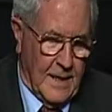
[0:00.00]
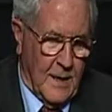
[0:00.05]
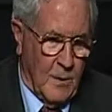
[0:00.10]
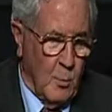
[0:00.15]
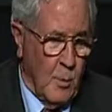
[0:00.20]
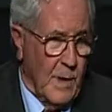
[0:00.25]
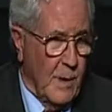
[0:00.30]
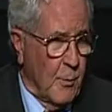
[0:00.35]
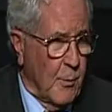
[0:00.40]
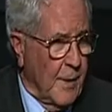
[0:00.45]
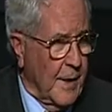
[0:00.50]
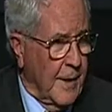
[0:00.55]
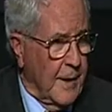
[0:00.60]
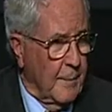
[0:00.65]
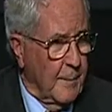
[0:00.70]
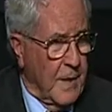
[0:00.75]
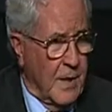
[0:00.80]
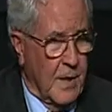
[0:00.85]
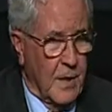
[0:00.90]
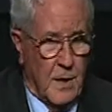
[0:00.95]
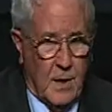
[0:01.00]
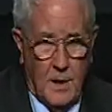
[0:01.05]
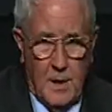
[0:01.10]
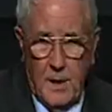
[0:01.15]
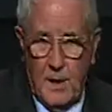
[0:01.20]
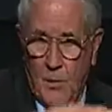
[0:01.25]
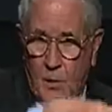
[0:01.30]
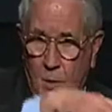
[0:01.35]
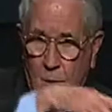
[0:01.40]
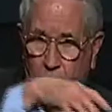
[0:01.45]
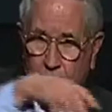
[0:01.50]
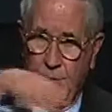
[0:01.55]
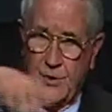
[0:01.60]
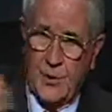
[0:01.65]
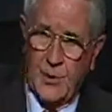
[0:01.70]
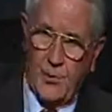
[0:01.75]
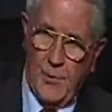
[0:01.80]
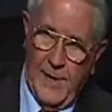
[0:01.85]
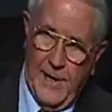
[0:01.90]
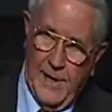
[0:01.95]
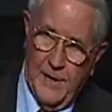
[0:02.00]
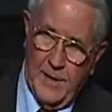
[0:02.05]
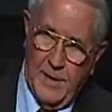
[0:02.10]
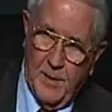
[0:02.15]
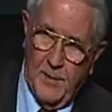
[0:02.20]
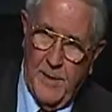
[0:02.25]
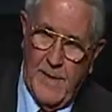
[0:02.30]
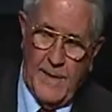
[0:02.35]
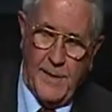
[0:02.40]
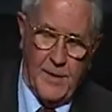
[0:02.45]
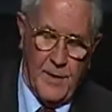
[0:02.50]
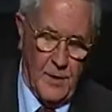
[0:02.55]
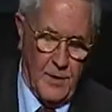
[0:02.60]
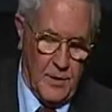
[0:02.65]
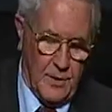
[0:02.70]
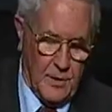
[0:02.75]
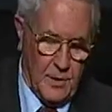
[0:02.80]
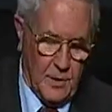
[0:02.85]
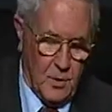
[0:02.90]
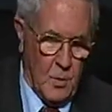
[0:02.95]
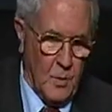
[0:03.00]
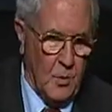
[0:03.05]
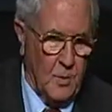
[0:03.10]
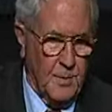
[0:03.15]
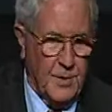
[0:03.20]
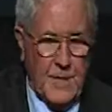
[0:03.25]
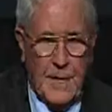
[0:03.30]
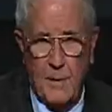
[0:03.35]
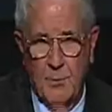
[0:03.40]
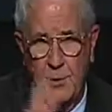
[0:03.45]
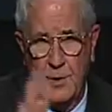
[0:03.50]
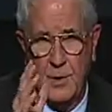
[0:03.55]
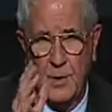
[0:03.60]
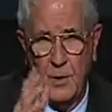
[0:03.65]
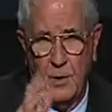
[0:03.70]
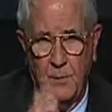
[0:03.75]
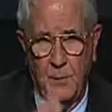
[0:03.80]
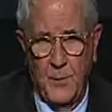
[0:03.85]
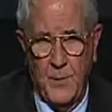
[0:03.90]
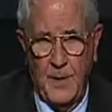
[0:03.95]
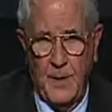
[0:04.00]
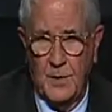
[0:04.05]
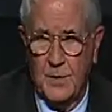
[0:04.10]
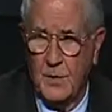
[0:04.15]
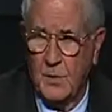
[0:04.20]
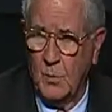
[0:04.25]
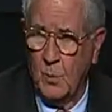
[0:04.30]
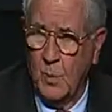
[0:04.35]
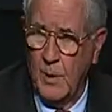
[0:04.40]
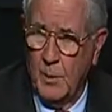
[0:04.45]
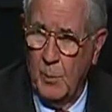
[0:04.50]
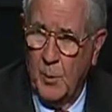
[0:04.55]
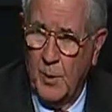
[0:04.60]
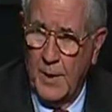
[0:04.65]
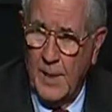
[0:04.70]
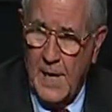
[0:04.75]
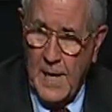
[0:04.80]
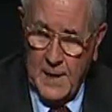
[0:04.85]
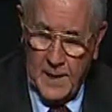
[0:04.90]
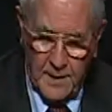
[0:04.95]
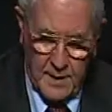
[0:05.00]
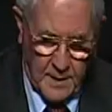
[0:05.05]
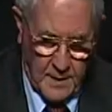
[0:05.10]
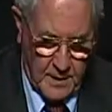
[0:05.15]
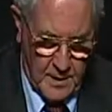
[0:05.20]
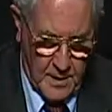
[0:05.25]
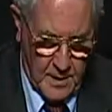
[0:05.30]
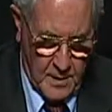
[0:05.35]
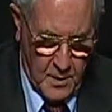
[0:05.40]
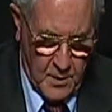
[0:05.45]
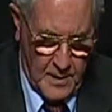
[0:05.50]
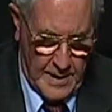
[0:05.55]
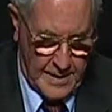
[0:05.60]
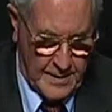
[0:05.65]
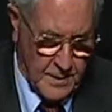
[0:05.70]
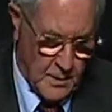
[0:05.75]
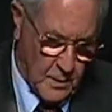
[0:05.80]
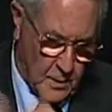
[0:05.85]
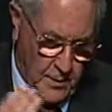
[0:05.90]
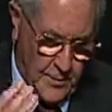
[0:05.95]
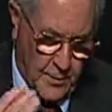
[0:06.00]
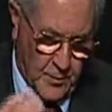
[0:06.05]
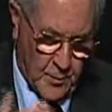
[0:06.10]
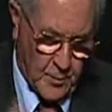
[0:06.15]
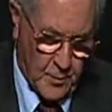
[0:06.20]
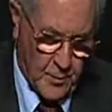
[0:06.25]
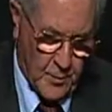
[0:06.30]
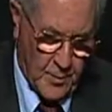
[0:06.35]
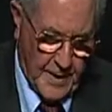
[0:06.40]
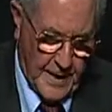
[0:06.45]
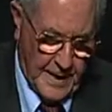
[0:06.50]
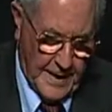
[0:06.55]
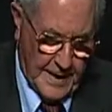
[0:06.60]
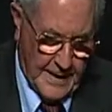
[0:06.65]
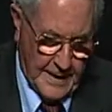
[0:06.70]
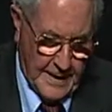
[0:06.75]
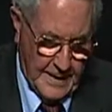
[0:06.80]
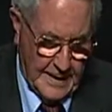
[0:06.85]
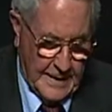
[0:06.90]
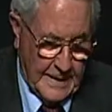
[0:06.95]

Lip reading: We were in the middle or surrounded by thunderstorms. I was convinced we were not going to go. I told the crew that.